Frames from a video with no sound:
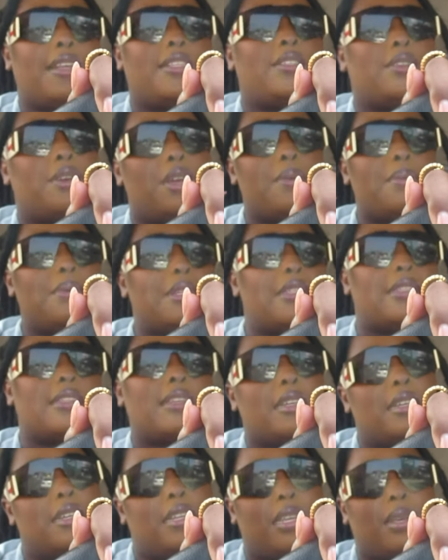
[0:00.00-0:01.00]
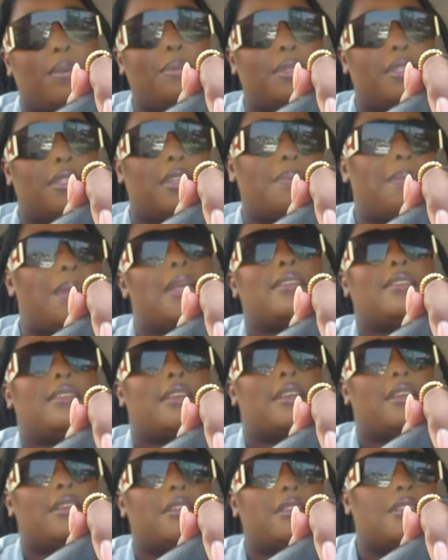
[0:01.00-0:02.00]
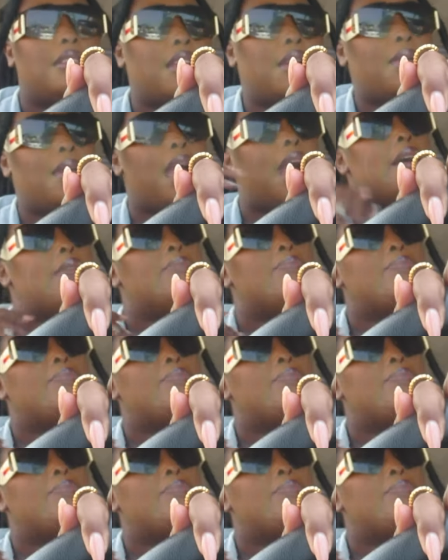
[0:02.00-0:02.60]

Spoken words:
so it was good. It was amazing. So yeah.